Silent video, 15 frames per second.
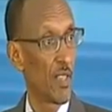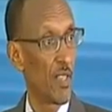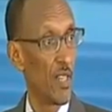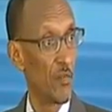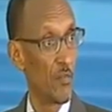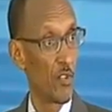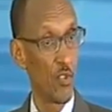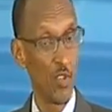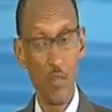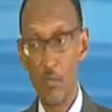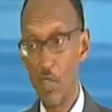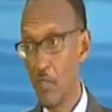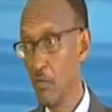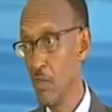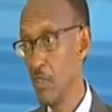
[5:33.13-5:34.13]
I'm sure
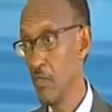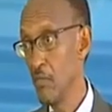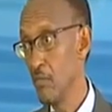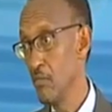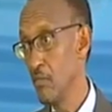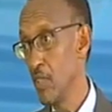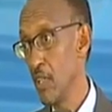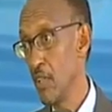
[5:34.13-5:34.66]
maybe